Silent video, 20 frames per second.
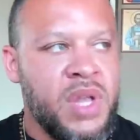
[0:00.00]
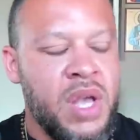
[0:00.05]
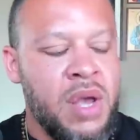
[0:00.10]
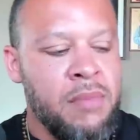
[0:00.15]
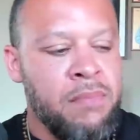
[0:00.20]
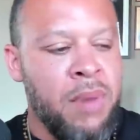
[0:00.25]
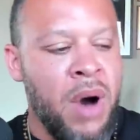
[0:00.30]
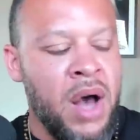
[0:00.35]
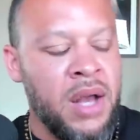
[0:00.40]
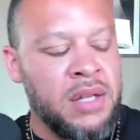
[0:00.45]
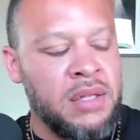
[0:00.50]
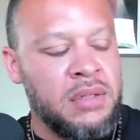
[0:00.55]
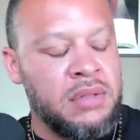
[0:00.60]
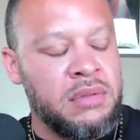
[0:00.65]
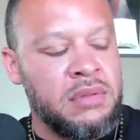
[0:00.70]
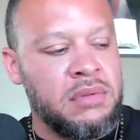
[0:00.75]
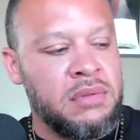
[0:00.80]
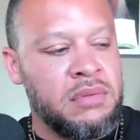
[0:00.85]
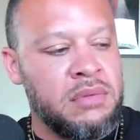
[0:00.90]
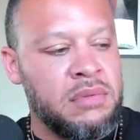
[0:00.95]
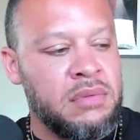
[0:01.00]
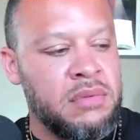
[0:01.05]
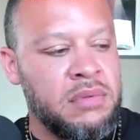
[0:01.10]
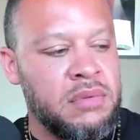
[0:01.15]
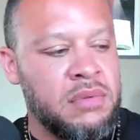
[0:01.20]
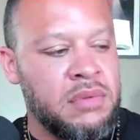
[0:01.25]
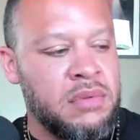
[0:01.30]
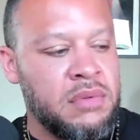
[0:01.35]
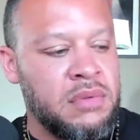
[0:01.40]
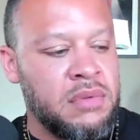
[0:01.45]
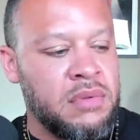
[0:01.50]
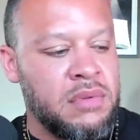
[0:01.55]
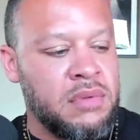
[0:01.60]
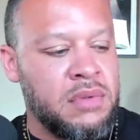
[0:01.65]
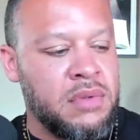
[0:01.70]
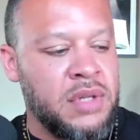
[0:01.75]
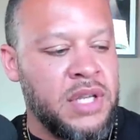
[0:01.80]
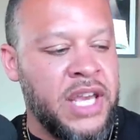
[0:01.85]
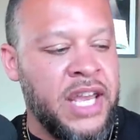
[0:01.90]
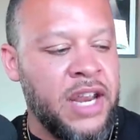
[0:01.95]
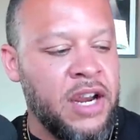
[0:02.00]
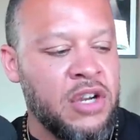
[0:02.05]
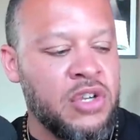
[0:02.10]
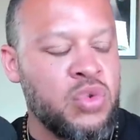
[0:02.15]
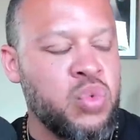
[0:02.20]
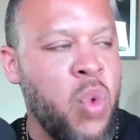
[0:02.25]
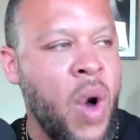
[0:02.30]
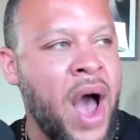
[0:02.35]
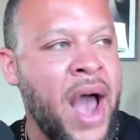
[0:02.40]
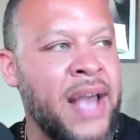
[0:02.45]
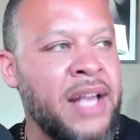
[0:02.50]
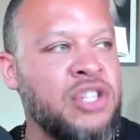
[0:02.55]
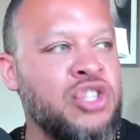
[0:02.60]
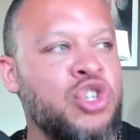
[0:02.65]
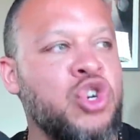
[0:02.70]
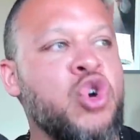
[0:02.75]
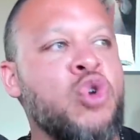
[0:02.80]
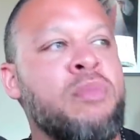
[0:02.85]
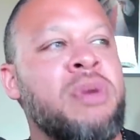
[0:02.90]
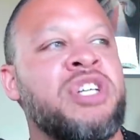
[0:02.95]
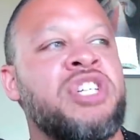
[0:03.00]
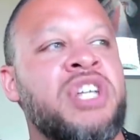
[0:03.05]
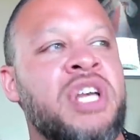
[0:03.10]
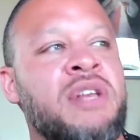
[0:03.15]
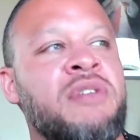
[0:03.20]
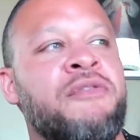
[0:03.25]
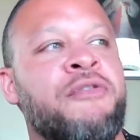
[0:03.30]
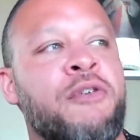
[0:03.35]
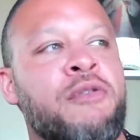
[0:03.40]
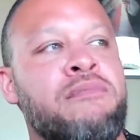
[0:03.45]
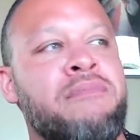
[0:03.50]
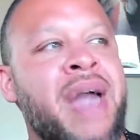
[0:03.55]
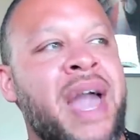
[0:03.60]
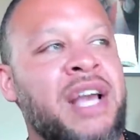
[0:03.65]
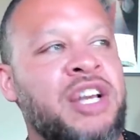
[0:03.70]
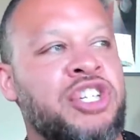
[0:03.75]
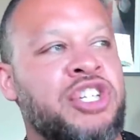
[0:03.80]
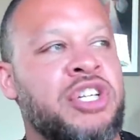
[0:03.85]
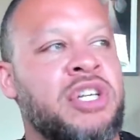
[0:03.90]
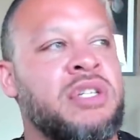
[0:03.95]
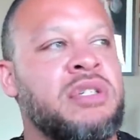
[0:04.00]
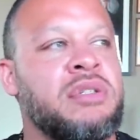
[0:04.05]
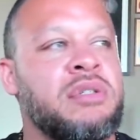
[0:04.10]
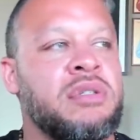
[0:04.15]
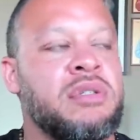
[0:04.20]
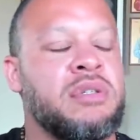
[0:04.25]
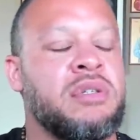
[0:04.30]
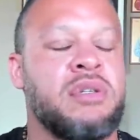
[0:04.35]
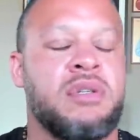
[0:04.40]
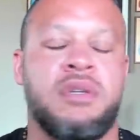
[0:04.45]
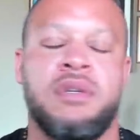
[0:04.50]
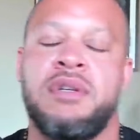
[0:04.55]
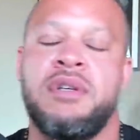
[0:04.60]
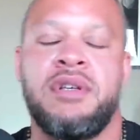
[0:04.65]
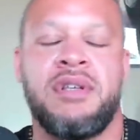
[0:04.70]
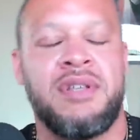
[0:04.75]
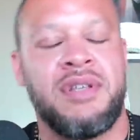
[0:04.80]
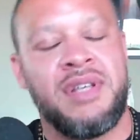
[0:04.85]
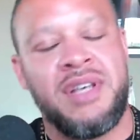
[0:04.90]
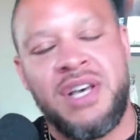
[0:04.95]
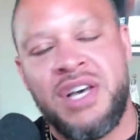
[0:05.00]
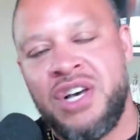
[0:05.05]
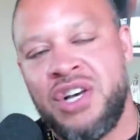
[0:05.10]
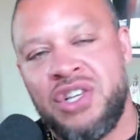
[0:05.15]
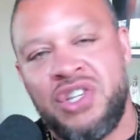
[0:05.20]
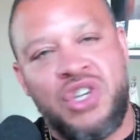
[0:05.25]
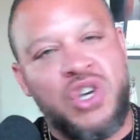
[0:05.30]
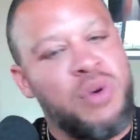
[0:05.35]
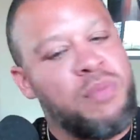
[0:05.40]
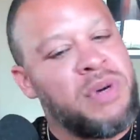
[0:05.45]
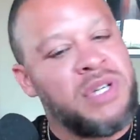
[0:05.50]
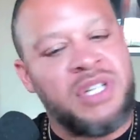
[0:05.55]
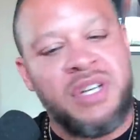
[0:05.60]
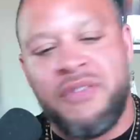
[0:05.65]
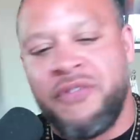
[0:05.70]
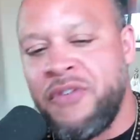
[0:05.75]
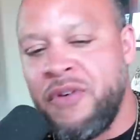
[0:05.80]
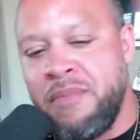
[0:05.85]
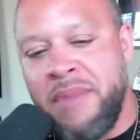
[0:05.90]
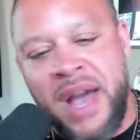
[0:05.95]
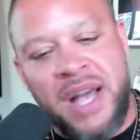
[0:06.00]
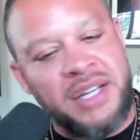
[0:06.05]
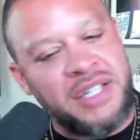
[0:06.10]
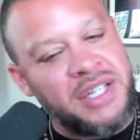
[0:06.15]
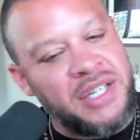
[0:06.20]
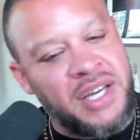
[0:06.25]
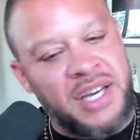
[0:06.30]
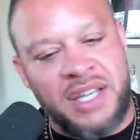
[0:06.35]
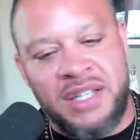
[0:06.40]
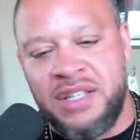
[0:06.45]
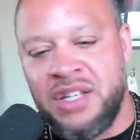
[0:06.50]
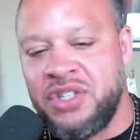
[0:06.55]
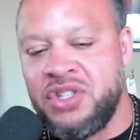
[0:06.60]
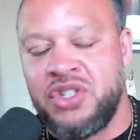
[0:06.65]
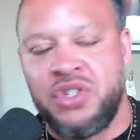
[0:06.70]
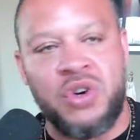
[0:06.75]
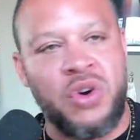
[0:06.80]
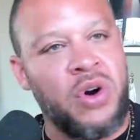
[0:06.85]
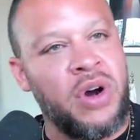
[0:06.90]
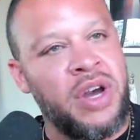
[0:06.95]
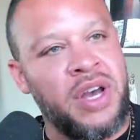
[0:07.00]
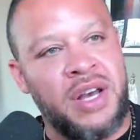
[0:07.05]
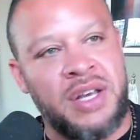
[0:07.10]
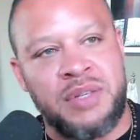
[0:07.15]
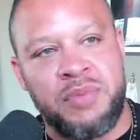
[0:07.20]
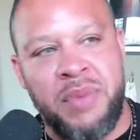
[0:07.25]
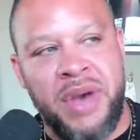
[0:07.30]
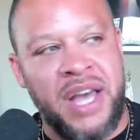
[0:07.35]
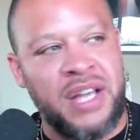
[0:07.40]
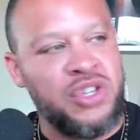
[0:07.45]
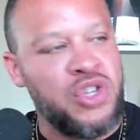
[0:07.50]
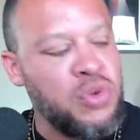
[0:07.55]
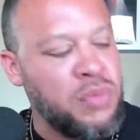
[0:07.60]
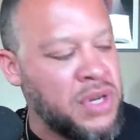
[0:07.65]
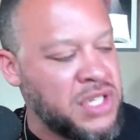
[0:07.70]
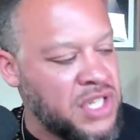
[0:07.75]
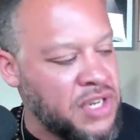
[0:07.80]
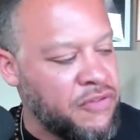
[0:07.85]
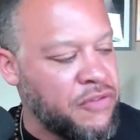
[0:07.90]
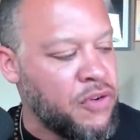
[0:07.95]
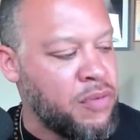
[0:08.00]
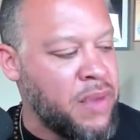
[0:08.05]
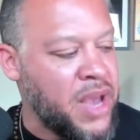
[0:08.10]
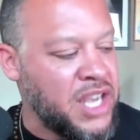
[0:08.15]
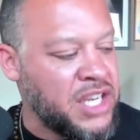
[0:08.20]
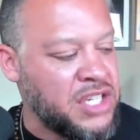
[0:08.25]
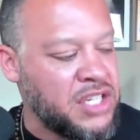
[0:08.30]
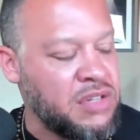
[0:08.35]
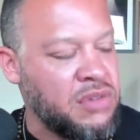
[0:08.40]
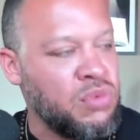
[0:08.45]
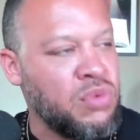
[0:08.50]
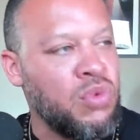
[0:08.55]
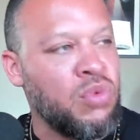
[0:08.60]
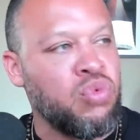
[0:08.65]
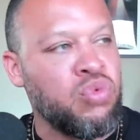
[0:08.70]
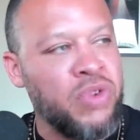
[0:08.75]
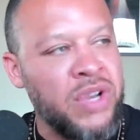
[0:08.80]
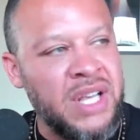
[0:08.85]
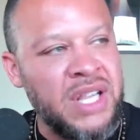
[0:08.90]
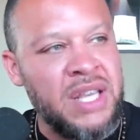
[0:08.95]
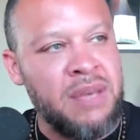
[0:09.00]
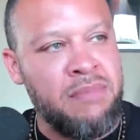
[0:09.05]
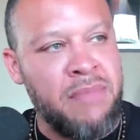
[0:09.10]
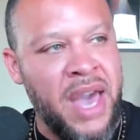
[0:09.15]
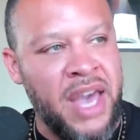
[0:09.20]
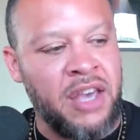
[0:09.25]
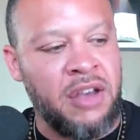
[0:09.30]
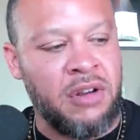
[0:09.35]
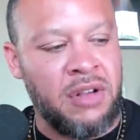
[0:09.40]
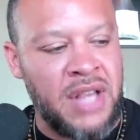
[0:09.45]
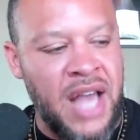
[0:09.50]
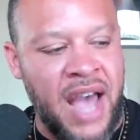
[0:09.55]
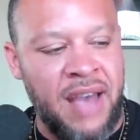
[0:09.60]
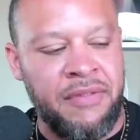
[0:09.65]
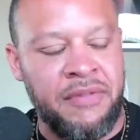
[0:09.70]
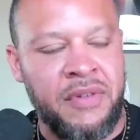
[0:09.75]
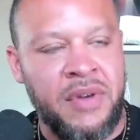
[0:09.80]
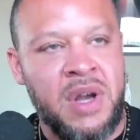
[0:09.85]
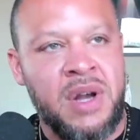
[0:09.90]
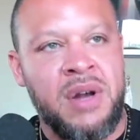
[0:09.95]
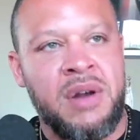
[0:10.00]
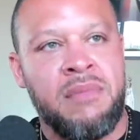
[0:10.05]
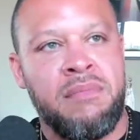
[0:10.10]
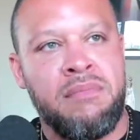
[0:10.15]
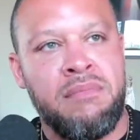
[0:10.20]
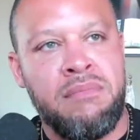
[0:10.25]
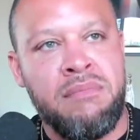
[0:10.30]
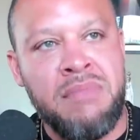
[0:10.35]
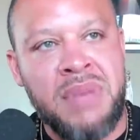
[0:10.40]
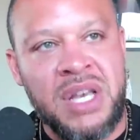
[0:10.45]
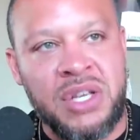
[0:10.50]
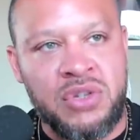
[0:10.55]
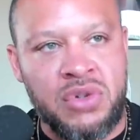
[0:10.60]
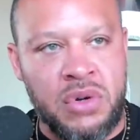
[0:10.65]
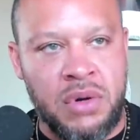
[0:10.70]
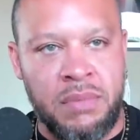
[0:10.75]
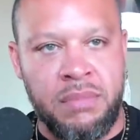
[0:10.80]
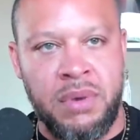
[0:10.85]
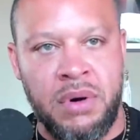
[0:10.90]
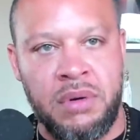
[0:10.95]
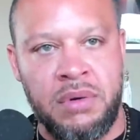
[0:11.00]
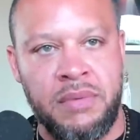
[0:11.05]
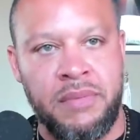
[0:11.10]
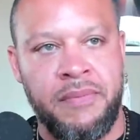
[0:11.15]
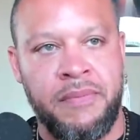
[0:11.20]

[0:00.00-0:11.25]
But here's why too much information, too much information can destroy us, man. Too much information will really make your life miserable.